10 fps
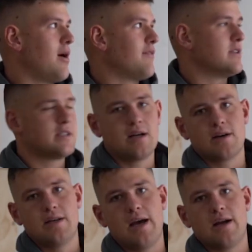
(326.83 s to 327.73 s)
I haven't
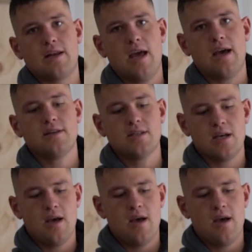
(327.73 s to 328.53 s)
stuck it down yet,